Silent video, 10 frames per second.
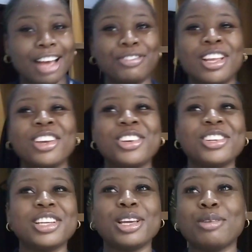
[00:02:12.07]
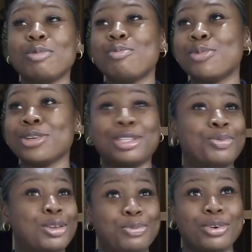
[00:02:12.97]
after uni,
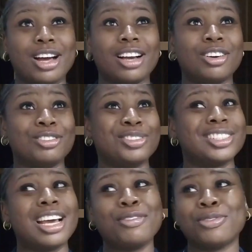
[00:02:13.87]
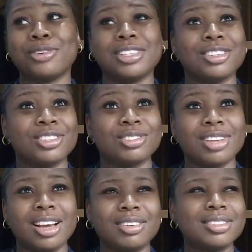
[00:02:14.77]
most people are confused. I, for one, I
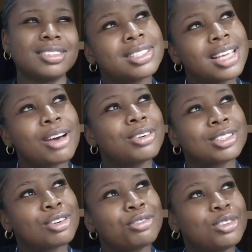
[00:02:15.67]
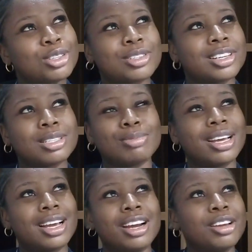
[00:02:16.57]
was confused because
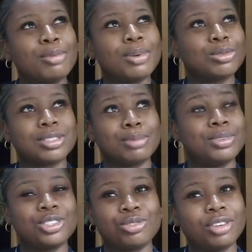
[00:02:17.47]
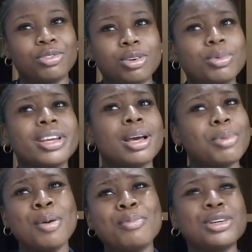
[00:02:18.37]
my career path was a bit straightforward. But
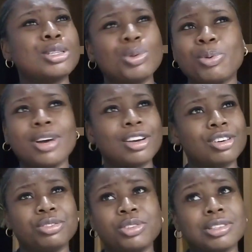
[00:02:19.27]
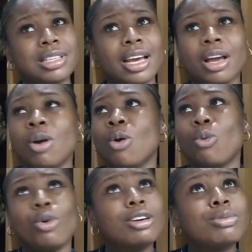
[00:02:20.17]
yeah, most people are confused, like,
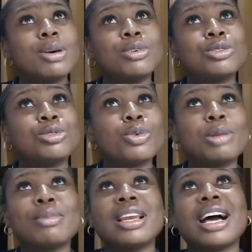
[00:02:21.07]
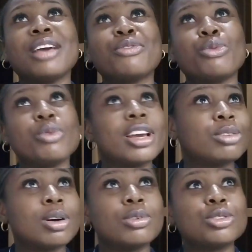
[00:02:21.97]
what do I want to do with my life? Where
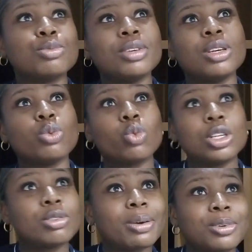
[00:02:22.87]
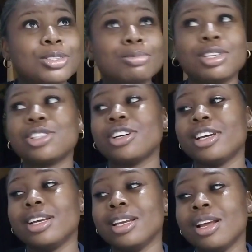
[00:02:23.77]
do I want to be? What do I want to major
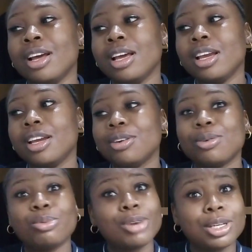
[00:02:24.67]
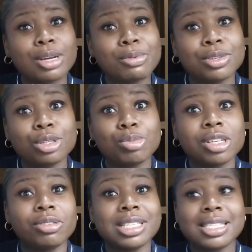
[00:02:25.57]
in? You know, where do I want to
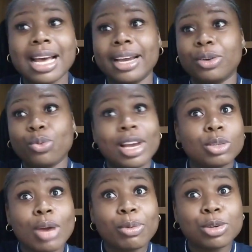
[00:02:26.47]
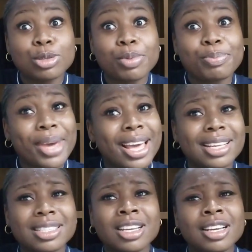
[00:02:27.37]
reside? Where do I want to be
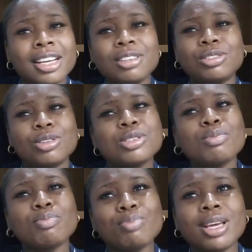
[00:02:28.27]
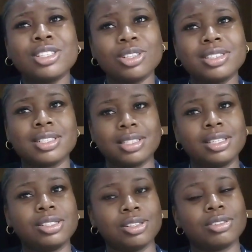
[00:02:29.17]
based? You know, those major
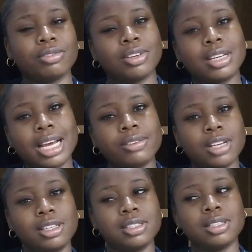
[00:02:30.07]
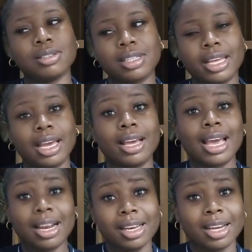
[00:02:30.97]
decisions of your life that you need to take
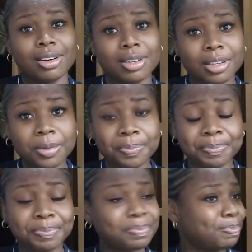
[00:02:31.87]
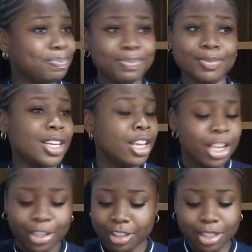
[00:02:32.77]
earlier on,
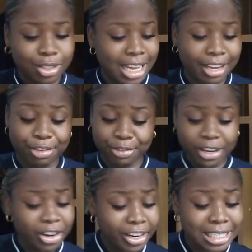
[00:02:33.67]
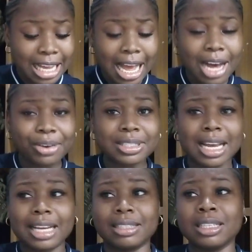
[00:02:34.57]
you need to like figure it
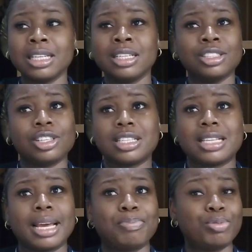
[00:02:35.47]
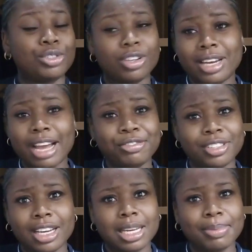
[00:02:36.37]
out and just like put your life
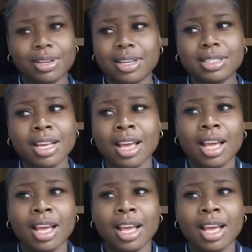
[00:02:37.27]
together, because